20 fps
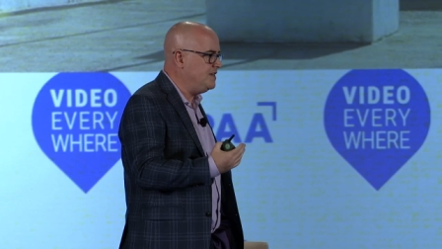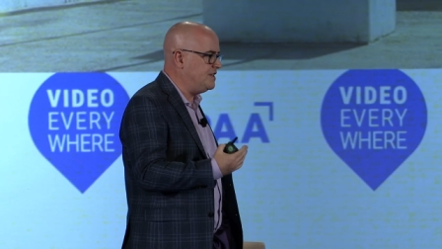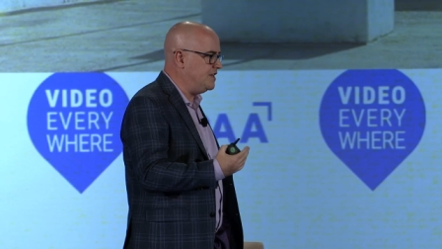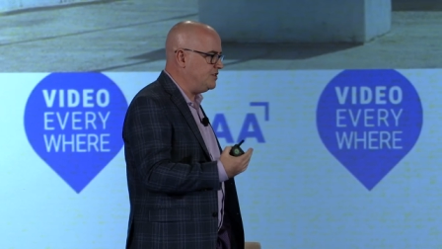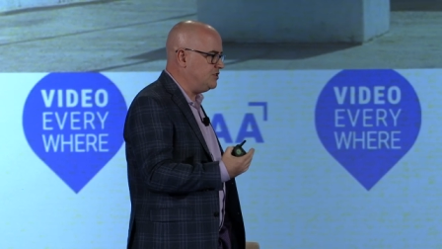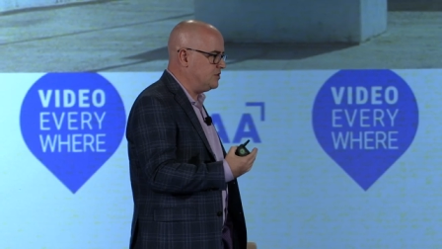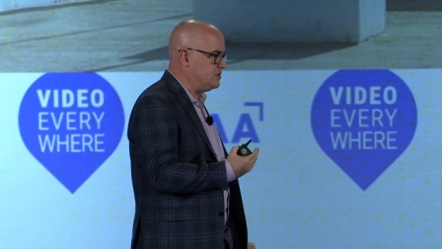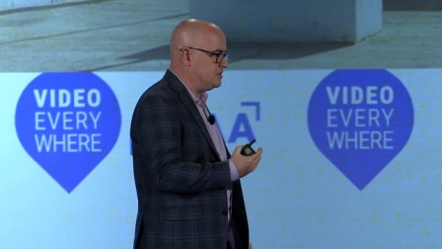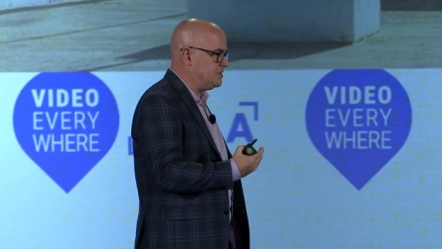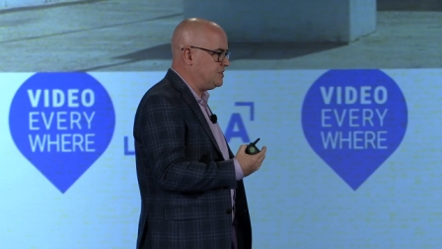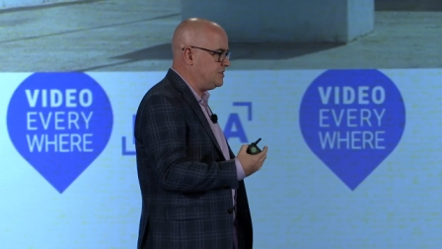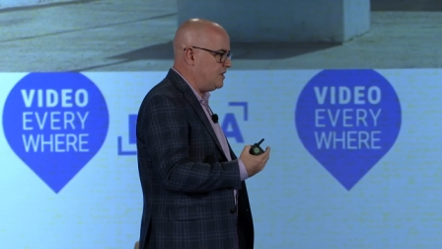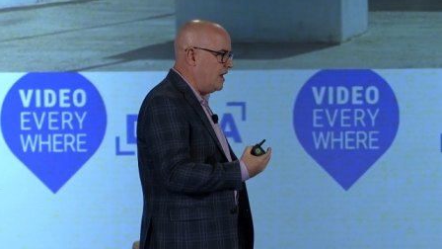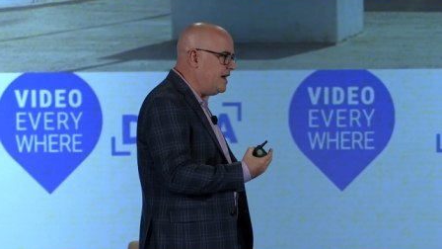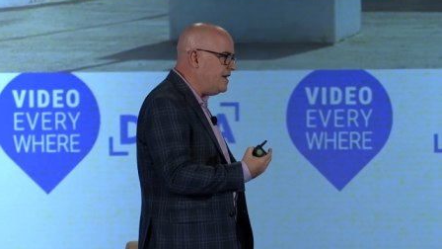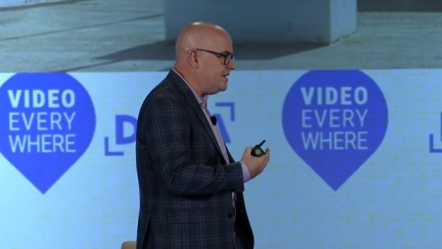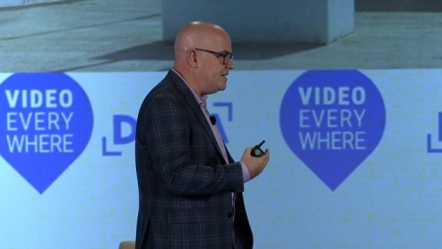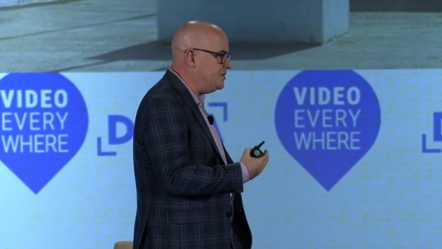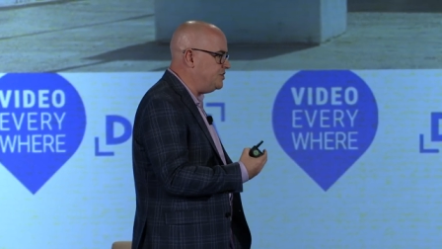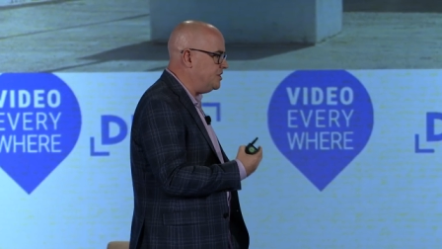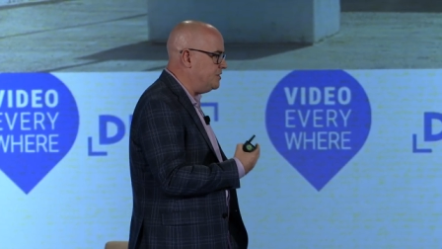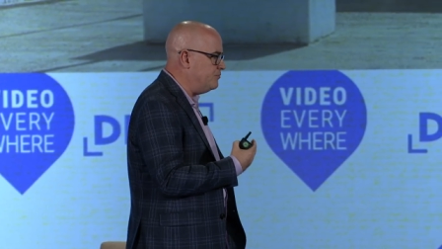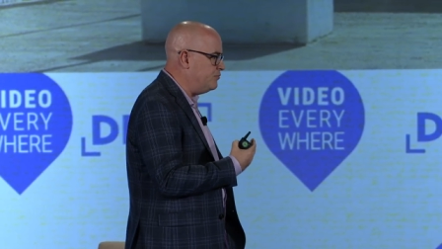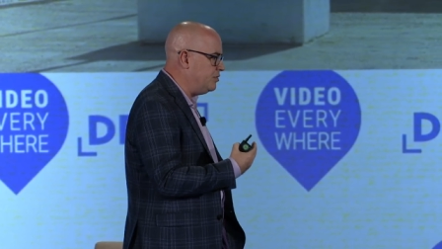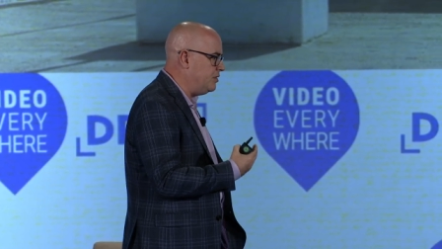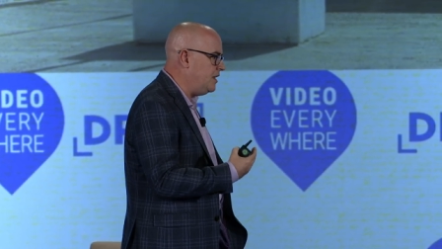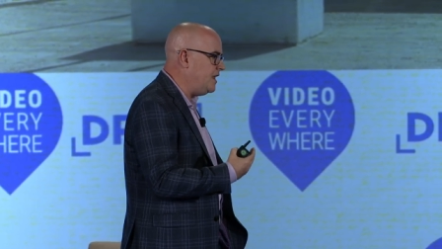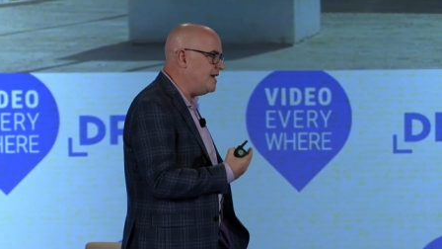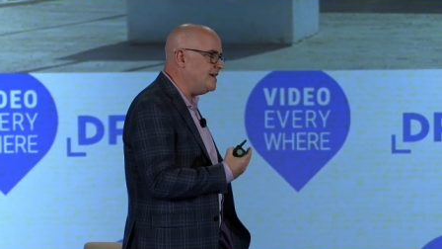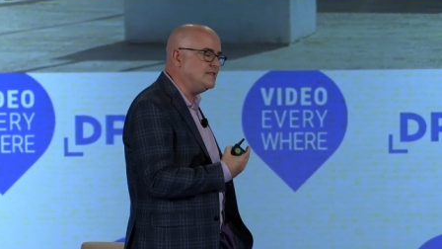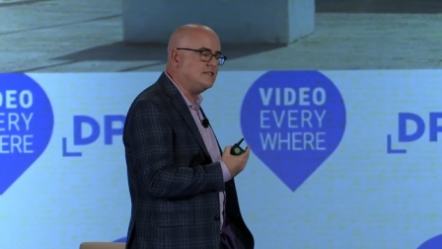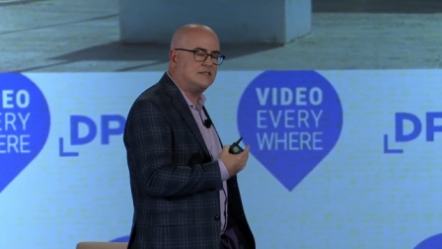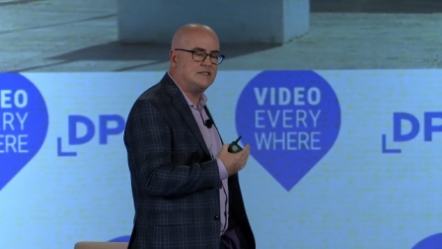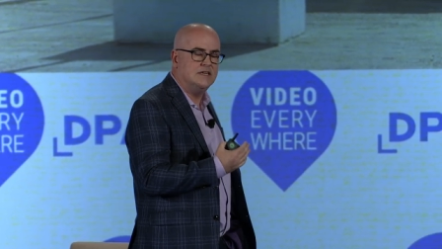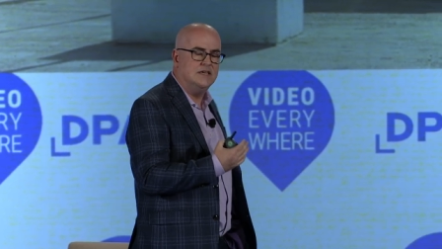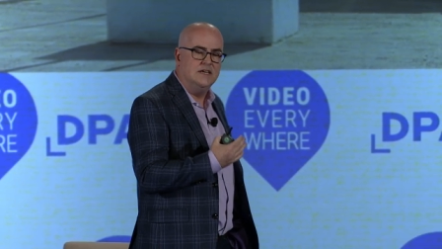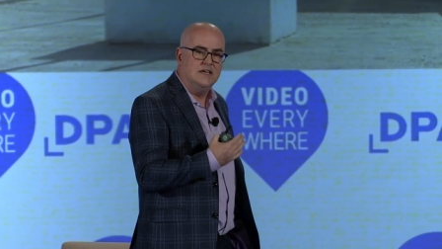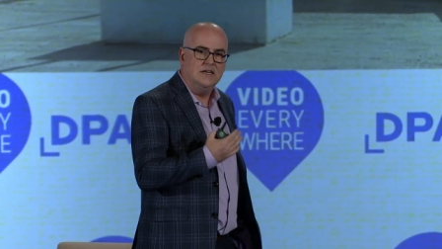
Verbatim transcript: digital signage in place,